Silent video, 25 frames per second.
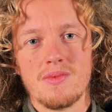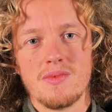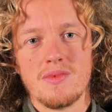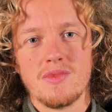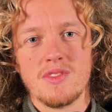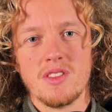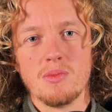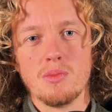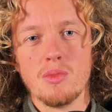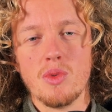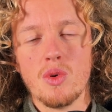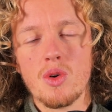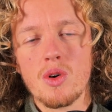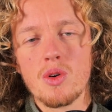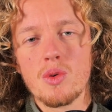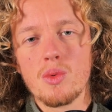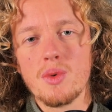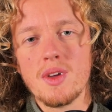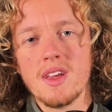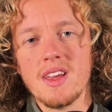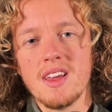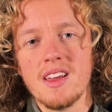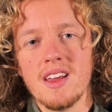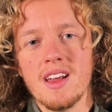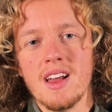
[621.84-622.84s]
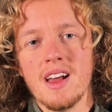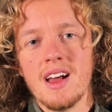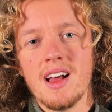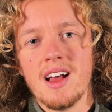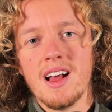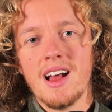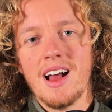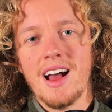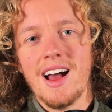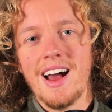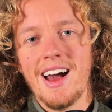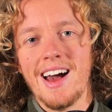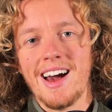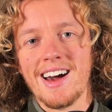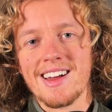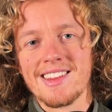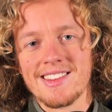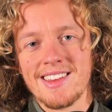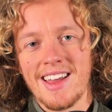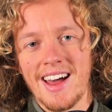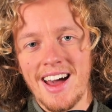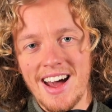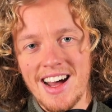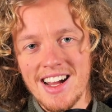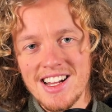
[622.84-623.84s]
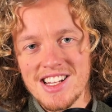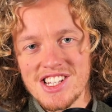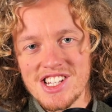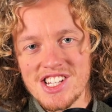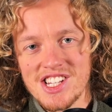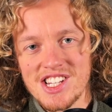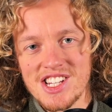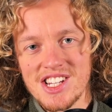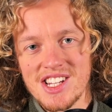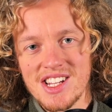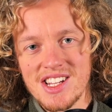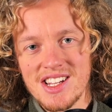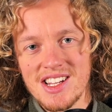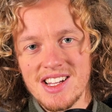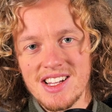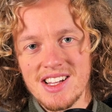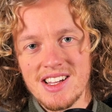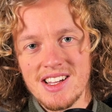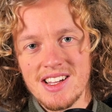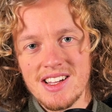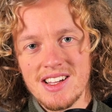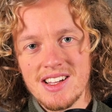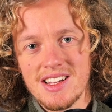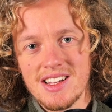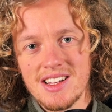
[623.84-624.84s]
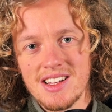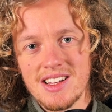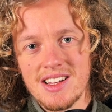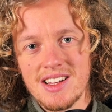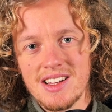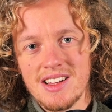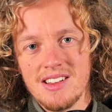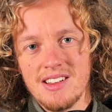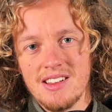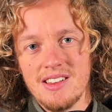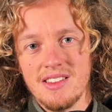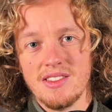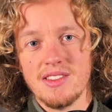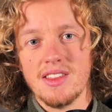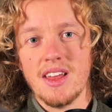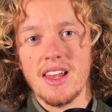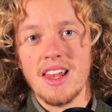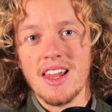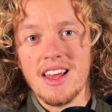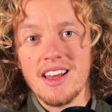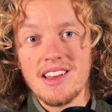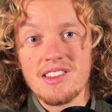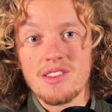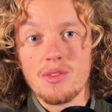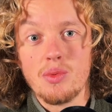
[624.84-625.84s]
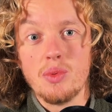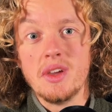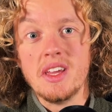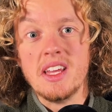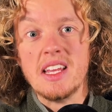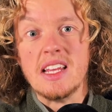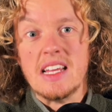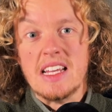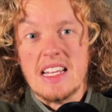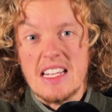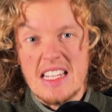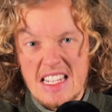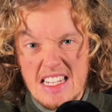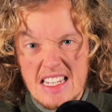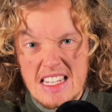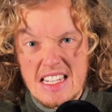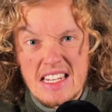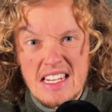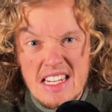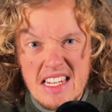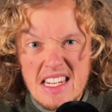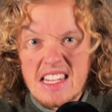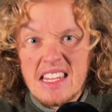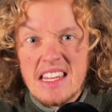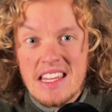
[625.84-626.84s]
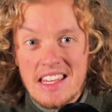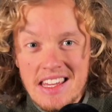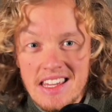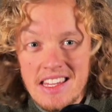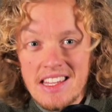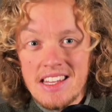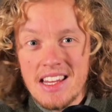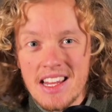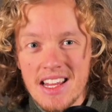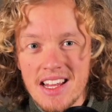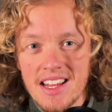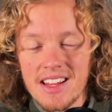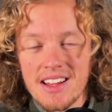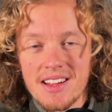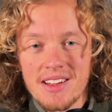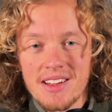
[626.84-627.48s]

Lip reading: The more we attach, the less we need,